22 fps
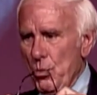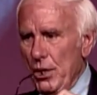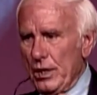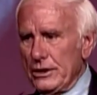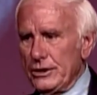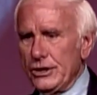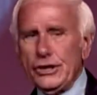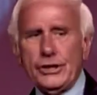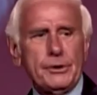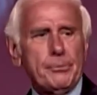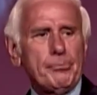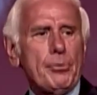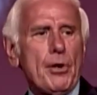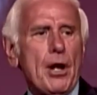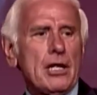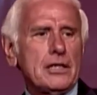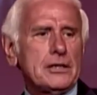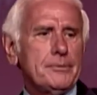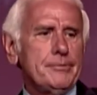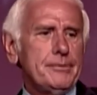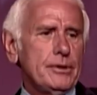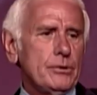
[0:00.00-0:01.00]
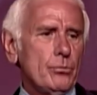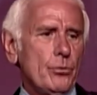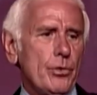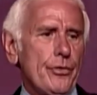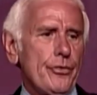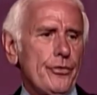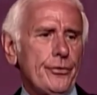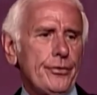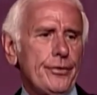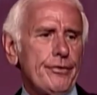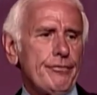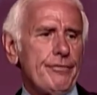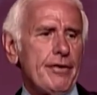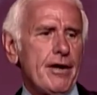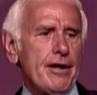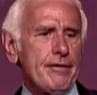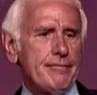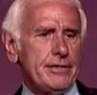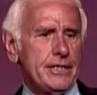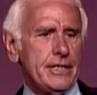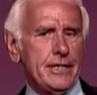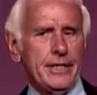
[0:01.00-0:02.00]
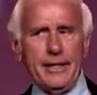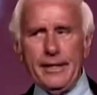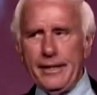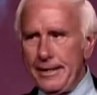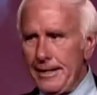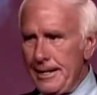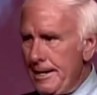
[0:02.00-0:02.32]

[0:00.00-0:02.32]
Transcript: Just approximate 1, 3, 5, 10.